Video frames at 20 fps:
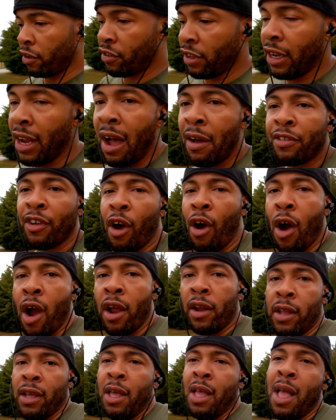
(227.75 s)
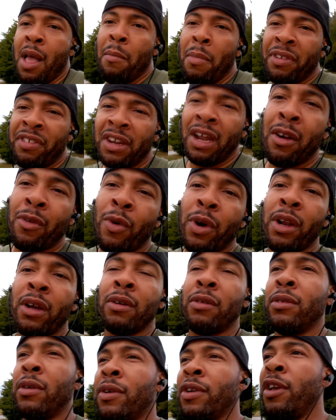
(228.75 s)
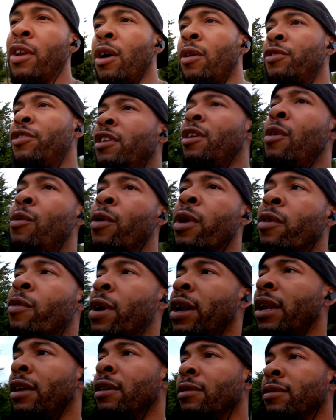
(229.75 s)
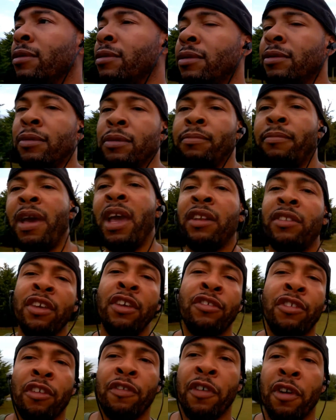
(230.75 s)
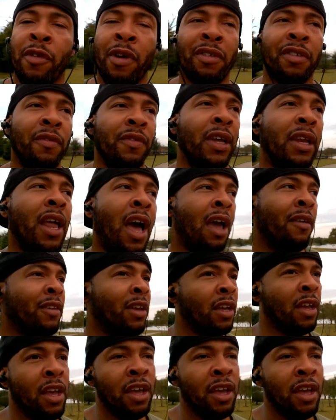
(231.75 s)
So she loves art, but she don't want to, you know, she don't want to really make t-shirts for the rest of her life.